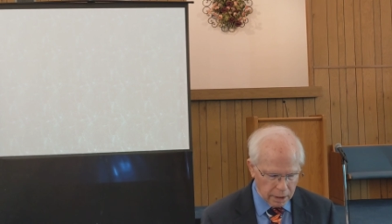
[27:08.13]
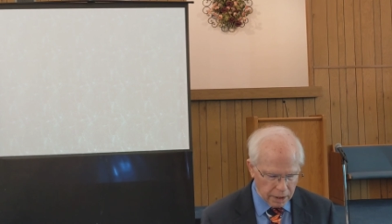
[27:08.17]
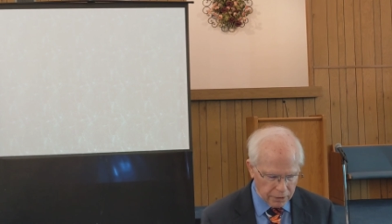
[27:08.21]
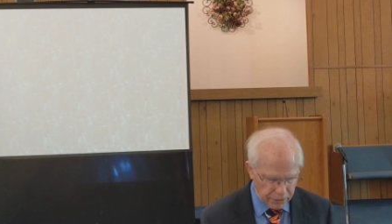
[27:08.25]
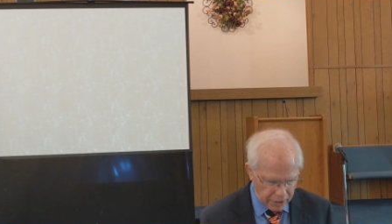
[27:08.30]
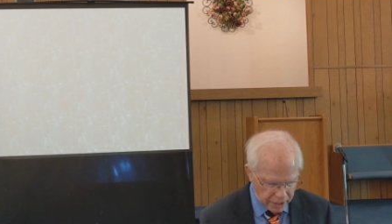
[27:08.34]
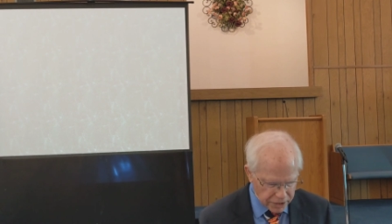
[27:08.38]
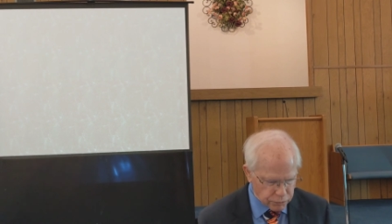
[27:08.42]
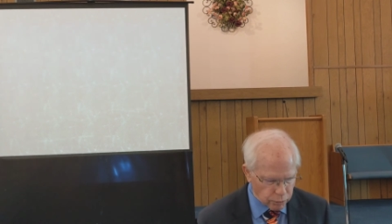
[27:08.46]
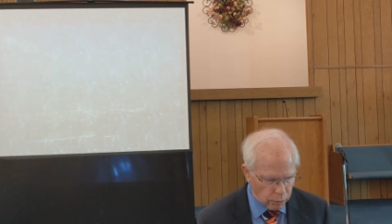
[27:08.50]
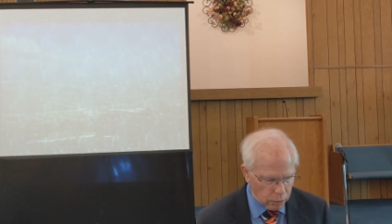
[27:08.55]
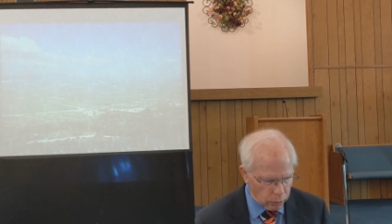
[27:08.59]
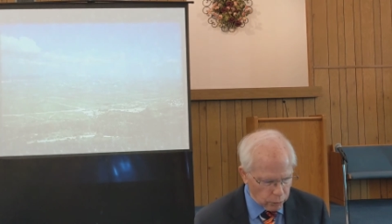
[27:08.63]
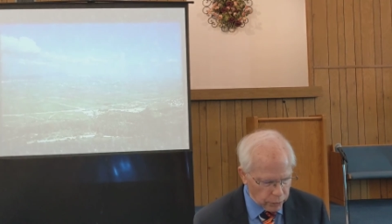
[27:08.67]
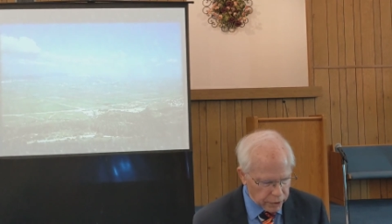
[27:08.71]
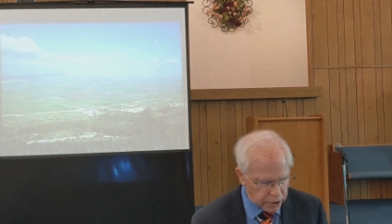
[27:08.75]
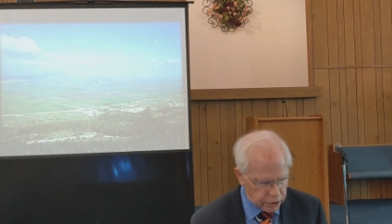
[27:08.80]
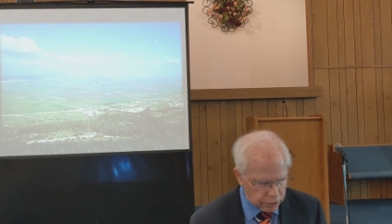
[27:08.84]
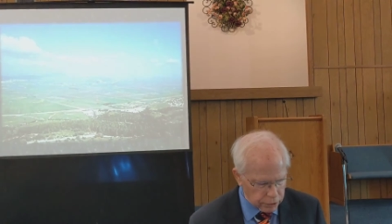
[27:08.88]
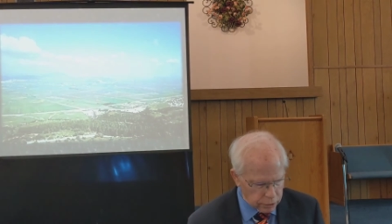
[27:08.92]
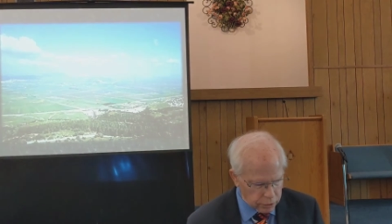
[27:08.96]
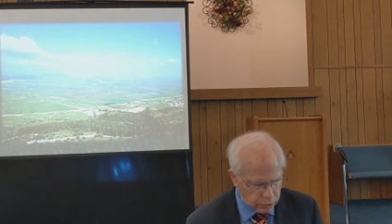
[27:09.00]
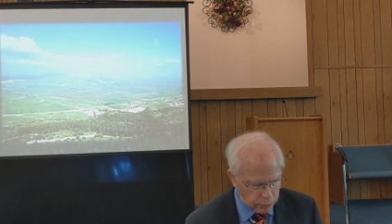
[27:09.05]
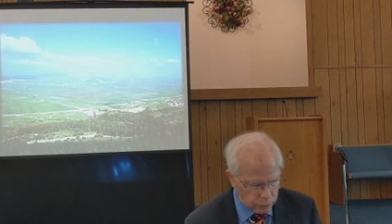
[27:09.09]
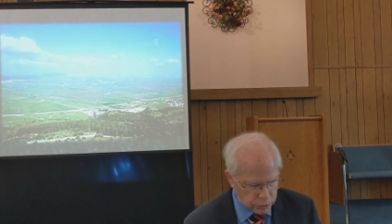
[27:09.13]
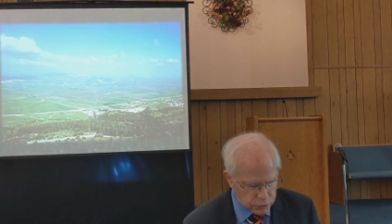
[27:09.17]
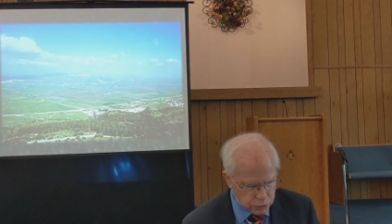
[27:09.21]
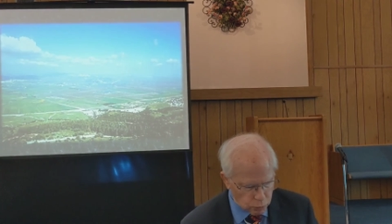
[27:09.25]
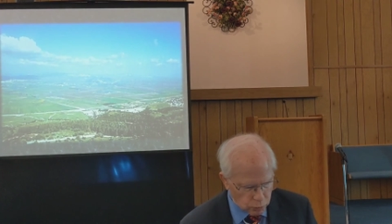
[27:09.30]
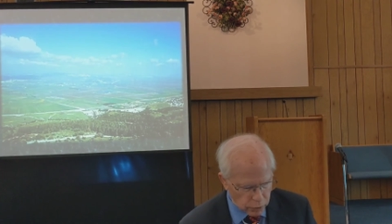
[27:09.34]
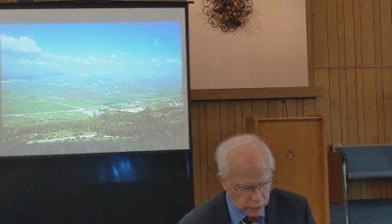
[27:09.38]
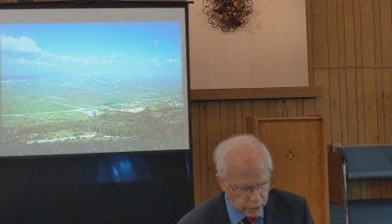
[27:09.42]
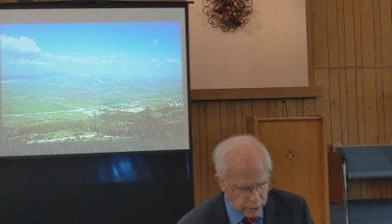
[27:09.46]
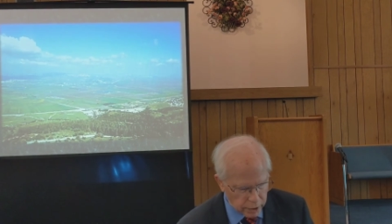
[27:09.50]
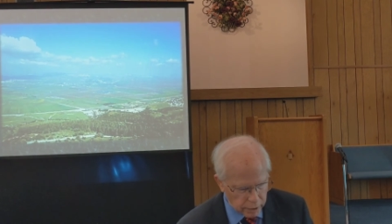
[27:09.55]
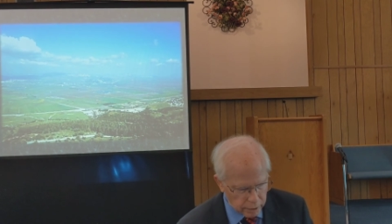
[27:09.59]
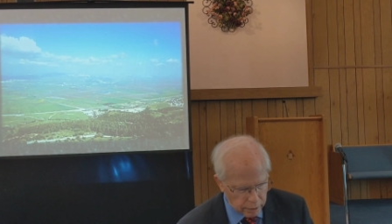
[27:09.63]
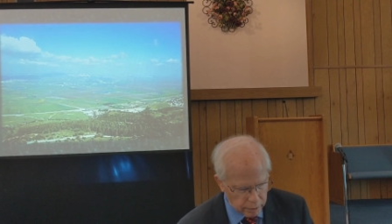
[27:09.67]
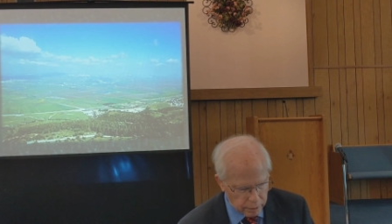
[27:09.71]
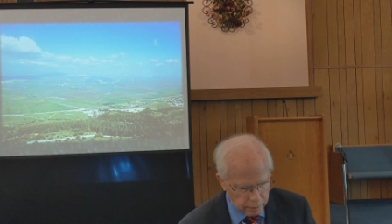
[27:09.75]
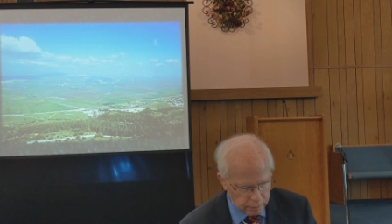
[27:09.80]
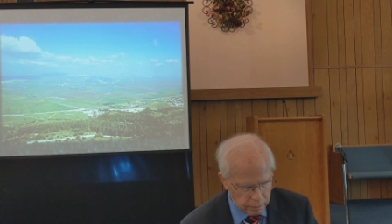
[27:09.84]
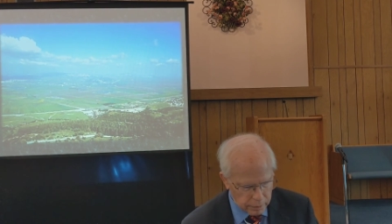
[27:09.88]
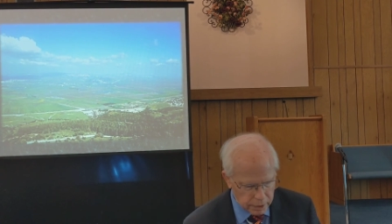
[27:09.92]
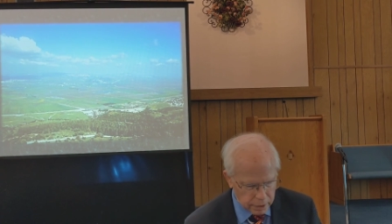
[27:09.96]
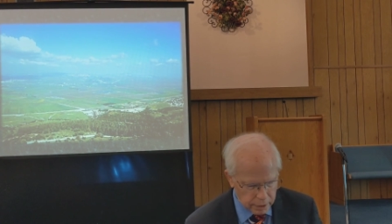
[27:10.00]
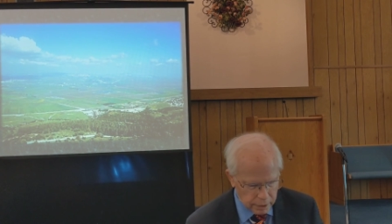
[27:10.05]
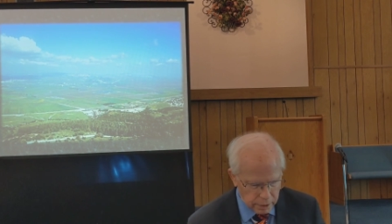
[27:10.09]
And that's what we can do as well.
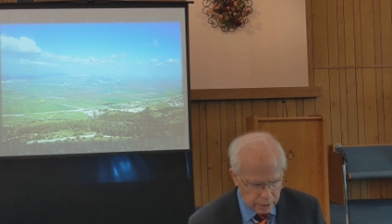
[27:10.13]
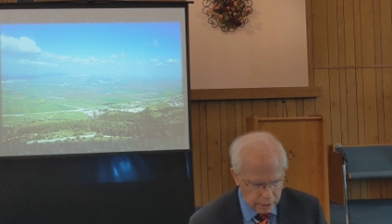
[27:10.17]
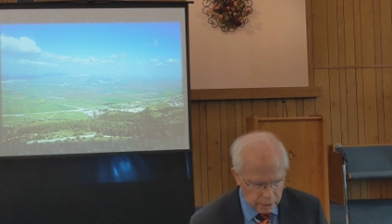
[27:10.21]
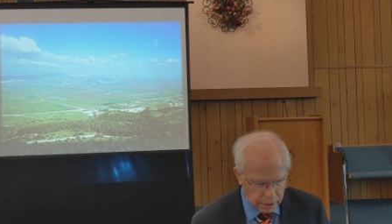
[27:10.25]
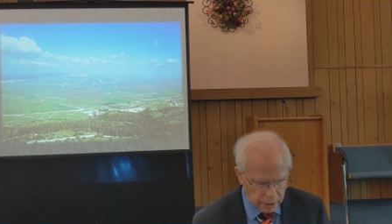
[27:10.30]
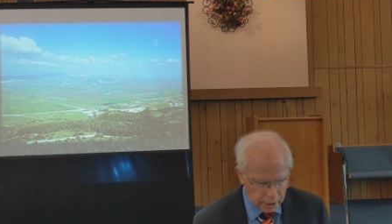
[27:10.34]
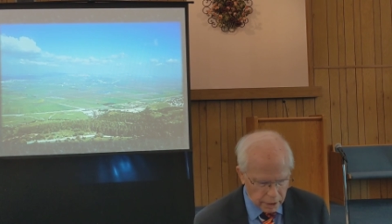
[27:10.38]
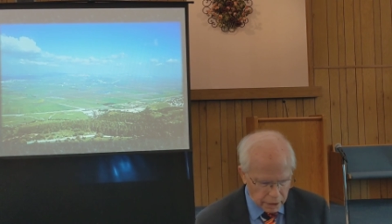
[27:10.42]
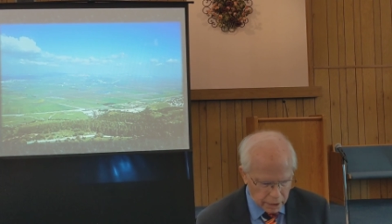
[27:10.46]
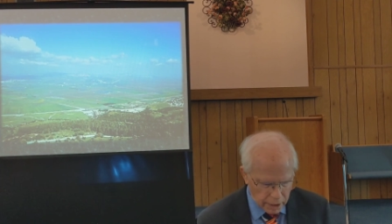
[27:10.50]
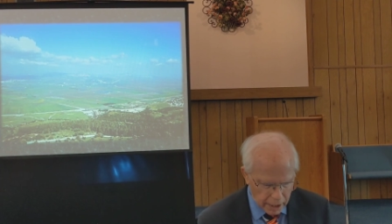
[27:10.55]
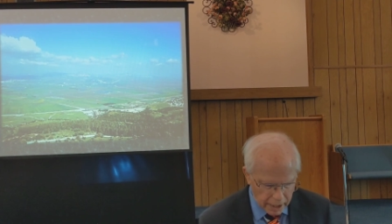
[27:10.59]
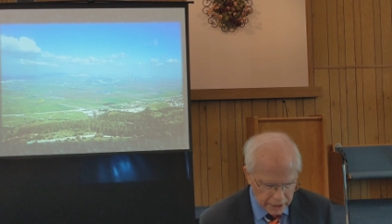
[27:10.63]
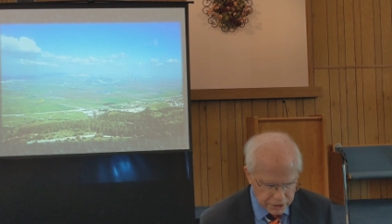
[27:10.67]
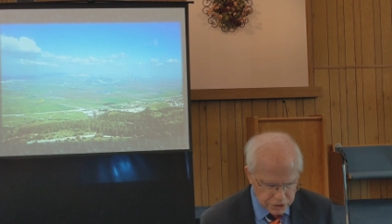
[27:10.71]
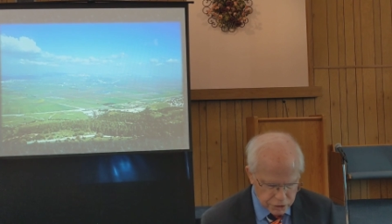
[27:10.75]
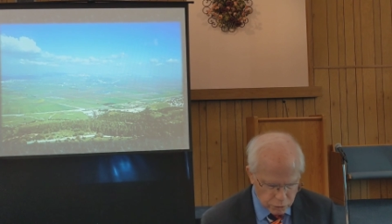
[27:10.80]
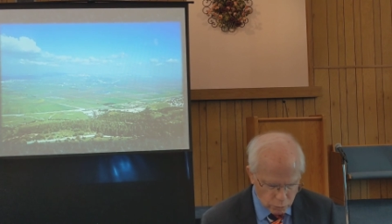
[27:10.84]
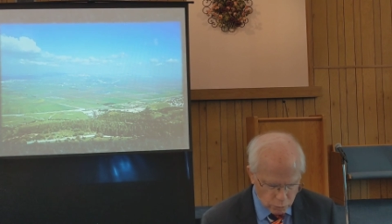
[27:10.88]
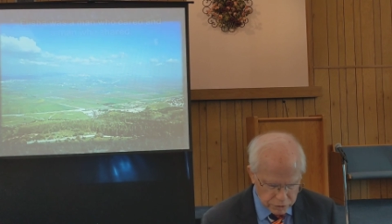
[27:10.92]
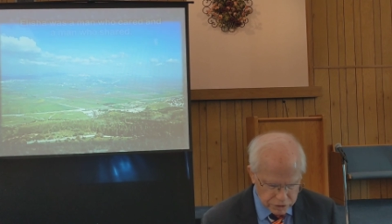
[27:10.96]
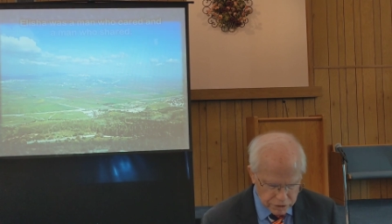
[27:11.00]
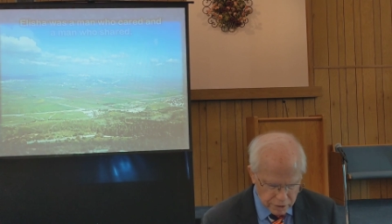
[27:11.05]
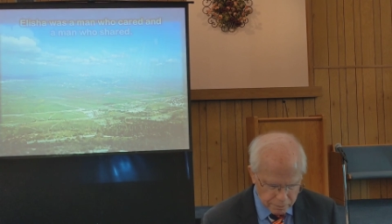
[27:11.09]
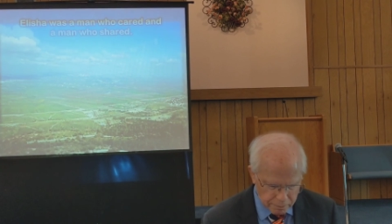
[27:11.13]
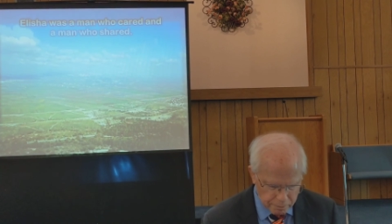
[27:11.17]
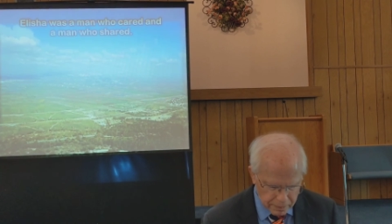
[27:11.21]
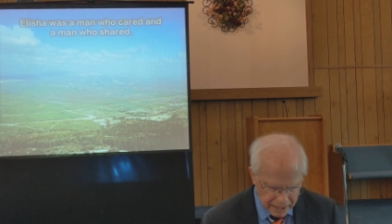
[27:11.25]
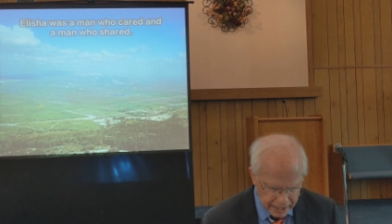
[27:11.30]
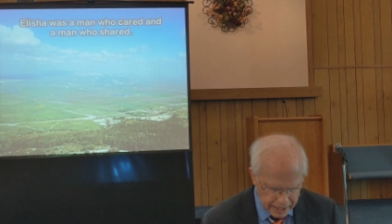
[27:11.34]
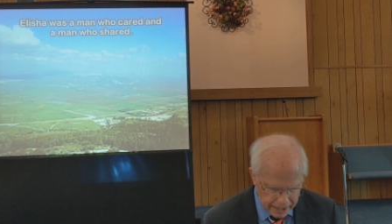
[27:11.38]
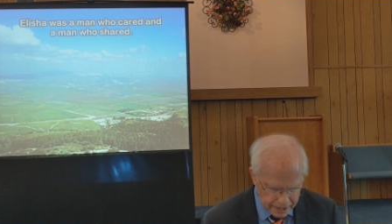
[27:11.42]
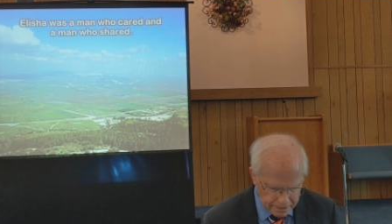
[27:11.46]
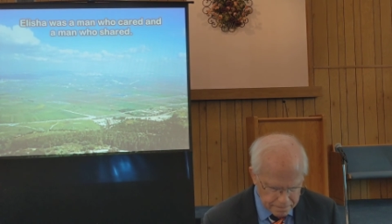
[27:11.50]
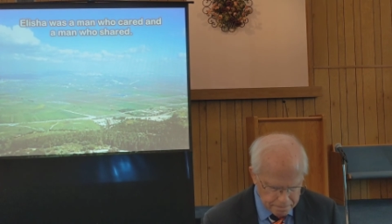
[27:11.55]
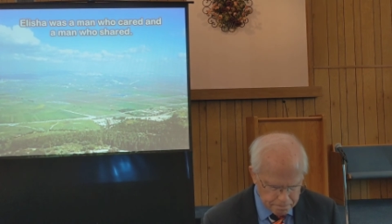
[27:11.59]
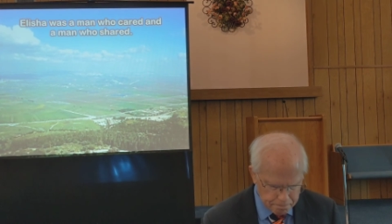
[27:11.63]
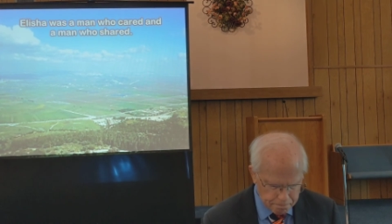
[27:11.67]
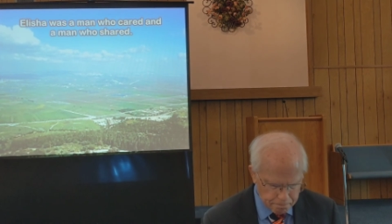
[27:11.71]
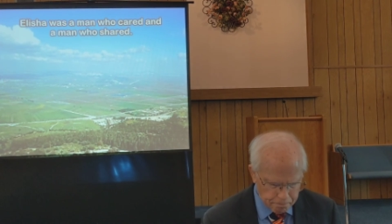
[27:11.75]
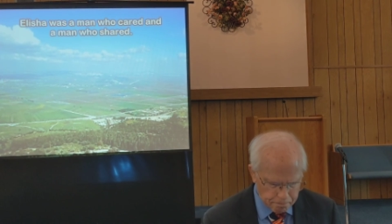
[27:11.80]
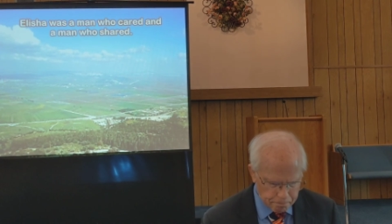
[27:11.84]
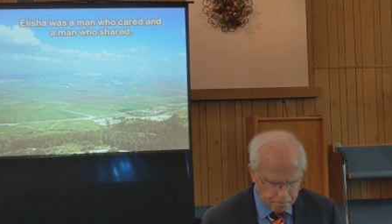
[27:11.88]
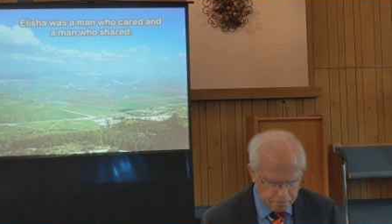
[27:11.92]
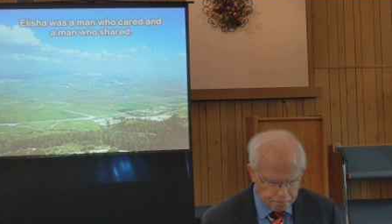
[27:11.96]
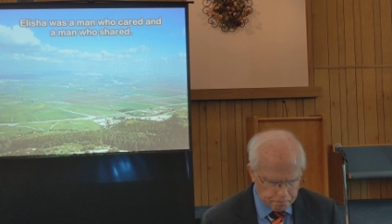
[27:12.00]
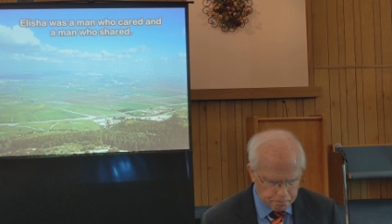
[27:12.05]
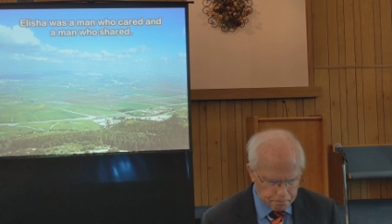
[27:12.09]
Elisha was a
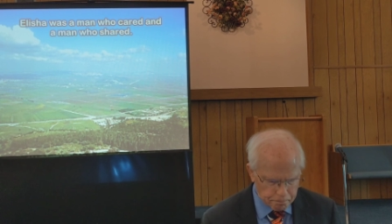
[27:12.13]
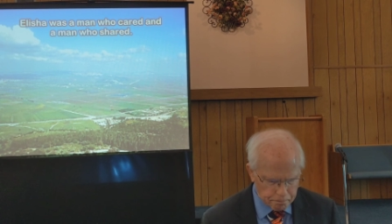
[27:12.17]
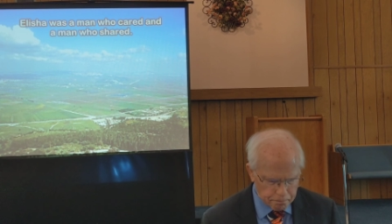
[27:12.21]
man